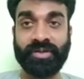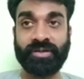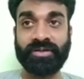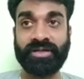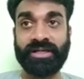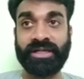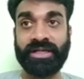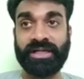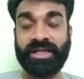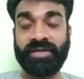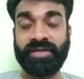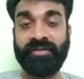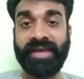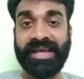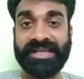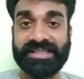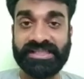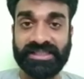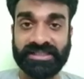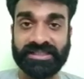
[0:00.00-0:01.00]
or corrective
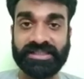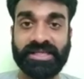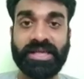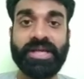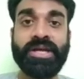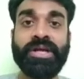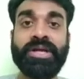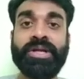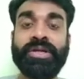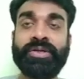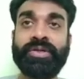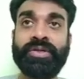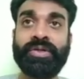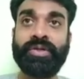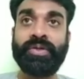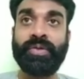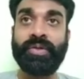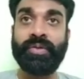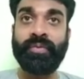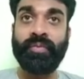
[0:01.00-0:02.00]
actions
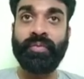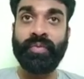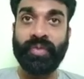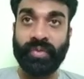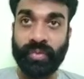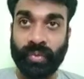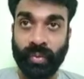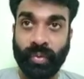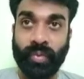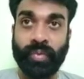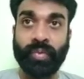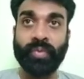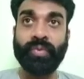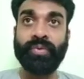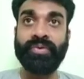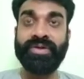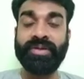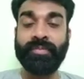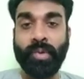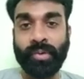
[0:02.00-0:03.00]
to
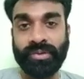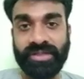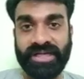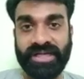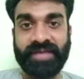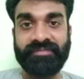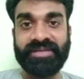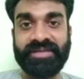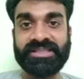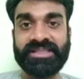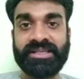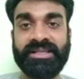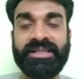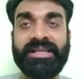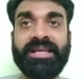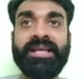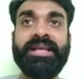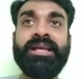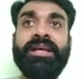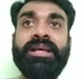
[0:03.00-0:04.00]
remove the
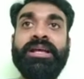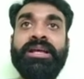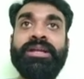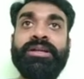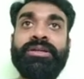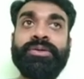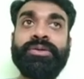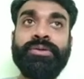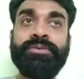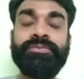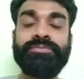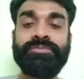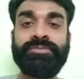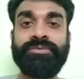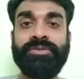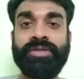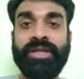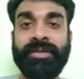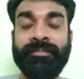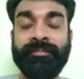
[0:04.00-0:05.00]
deviation, to
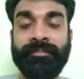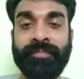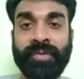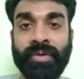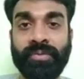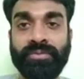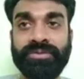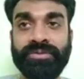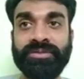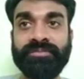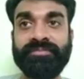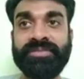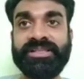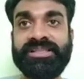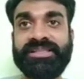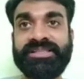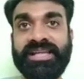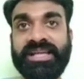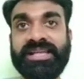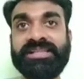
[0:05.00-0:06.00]
improve the
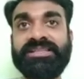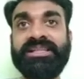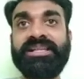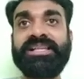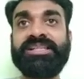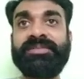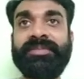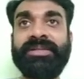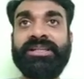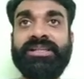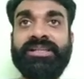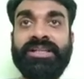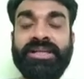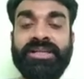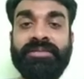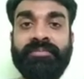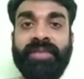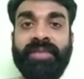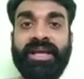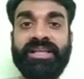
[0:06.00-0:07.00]
mistakes that has been
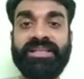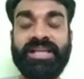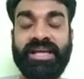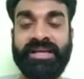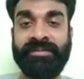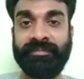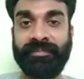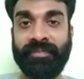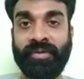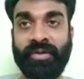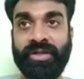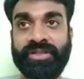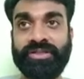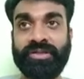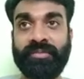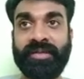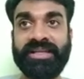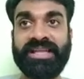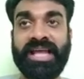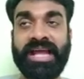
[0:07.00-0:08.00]
done by the employees,
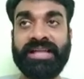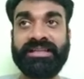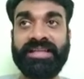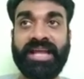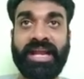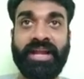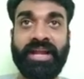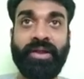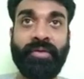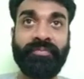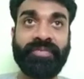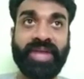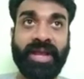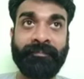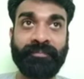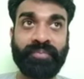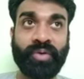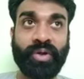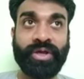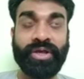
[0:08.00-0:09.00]
or by at the end of the
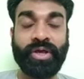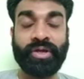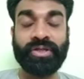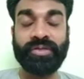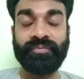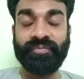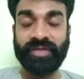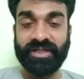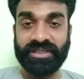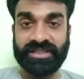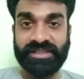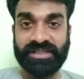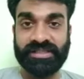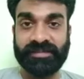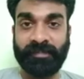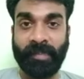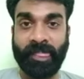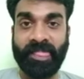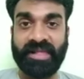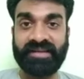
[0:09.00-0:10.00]
employee or the
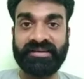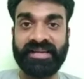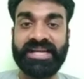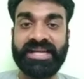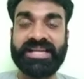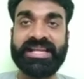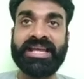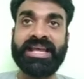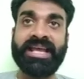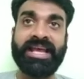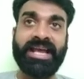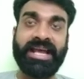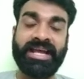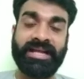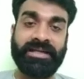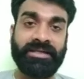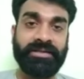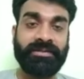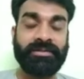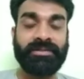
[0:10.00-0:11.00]
workers, right?
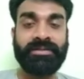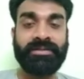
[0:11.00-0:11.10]
And